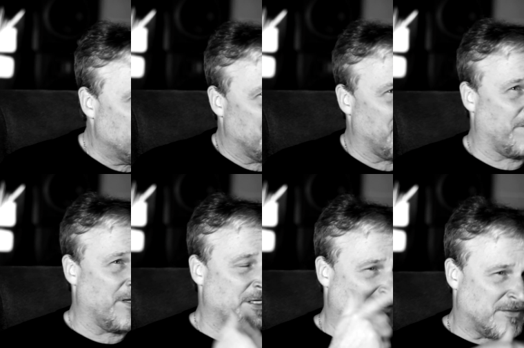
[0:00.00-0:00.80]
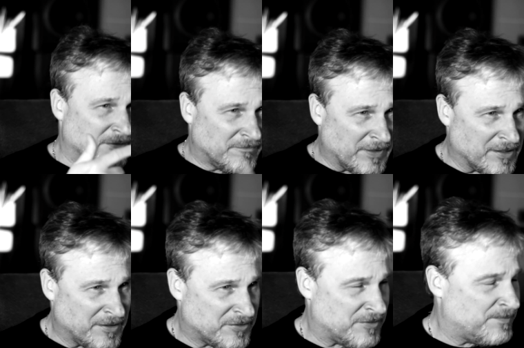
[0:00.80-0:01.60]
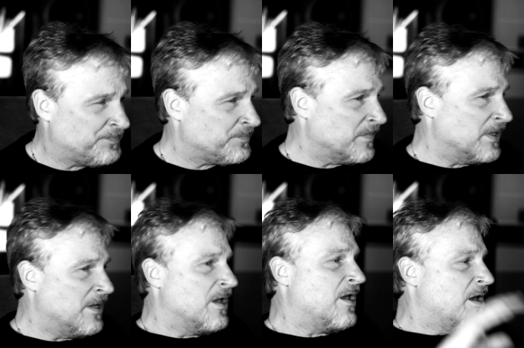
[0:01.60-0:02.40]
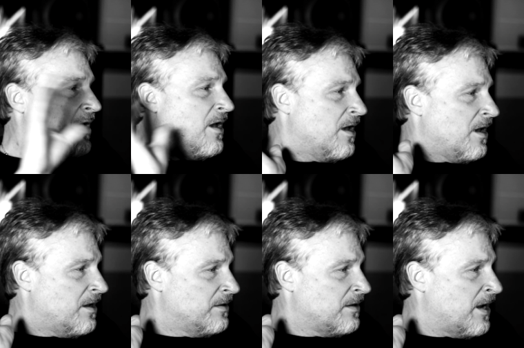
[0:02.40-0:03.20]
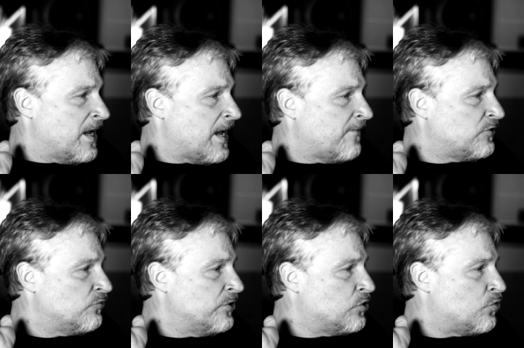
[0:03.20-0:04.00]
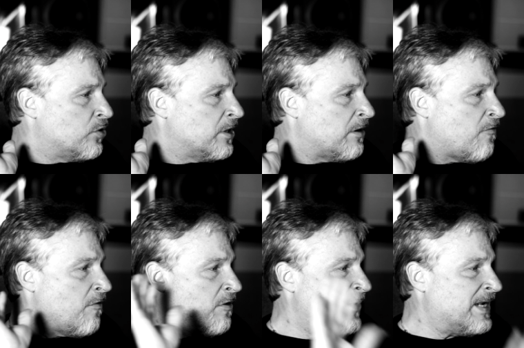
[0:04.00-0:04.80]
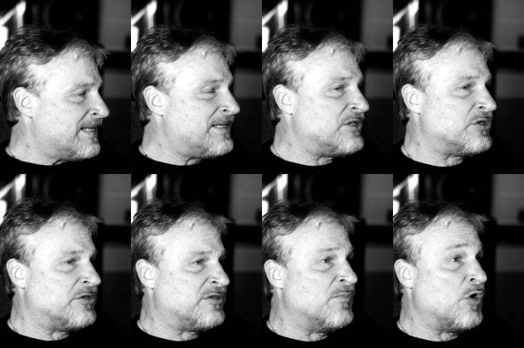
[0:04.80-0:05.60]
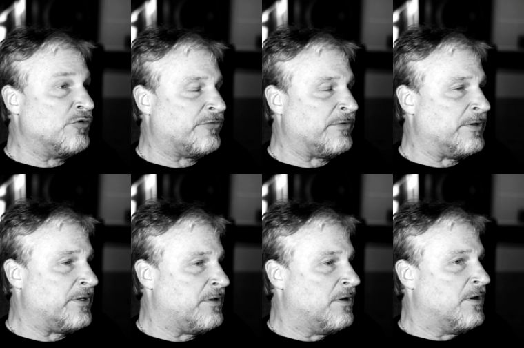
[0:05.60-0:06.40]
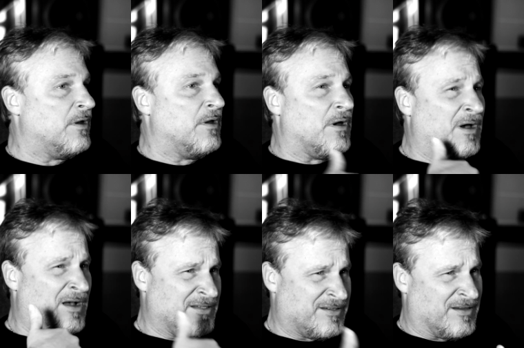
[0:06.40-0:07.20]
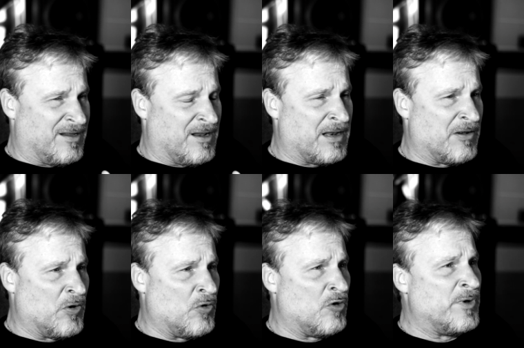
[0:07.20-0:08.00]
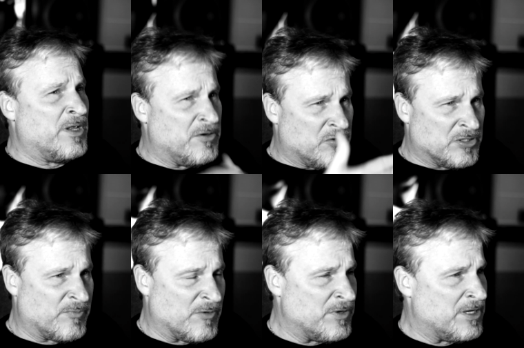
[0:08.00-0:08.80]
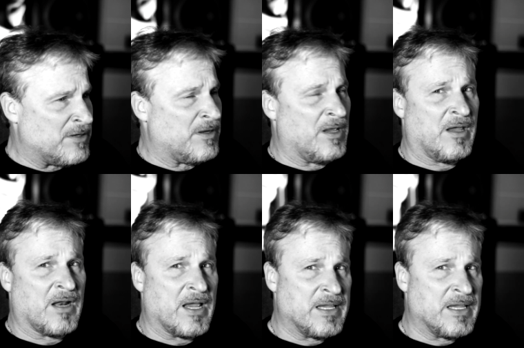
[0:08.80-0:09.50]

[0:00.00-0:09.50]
the face recognition. I have to record all my auditions mostly on site at home, and then you ship them in. And I